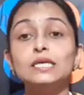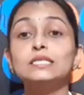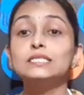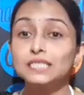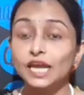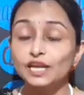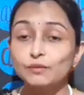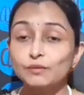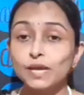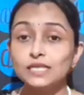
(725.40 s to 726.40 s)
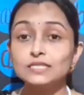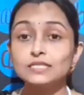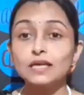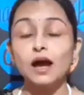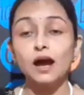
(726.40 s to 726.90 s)
statements
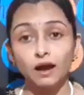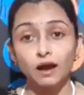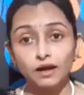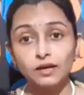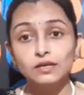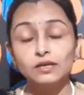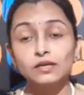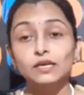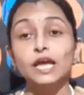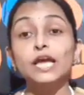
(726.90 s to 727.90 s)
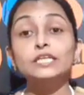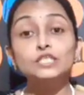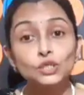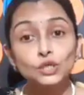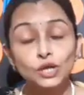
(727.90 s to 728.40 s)
are
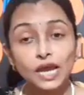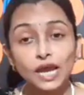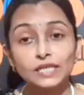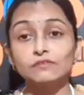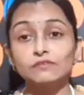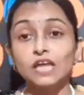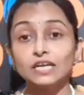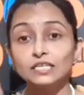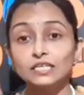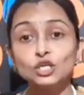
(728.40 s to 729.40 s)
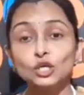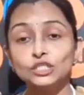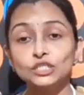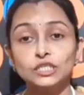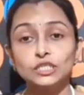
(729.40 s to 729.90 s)
interrogative, that is
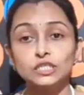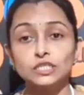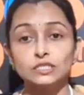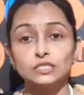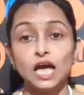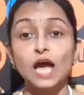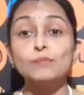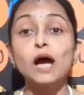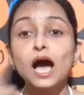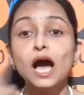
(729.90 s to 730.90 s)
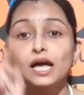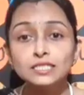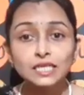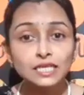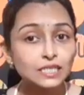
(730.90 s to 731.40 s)
questions. I'm asking
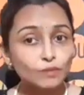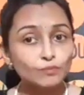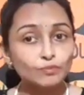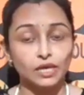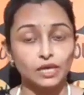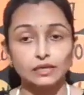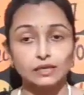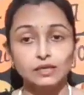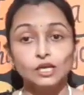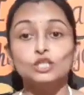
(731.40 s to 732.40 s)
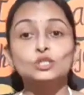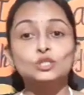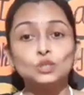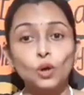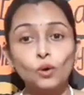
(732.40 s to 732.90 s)
something.
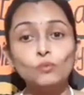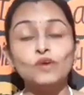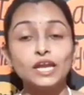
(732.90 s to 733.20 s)
So when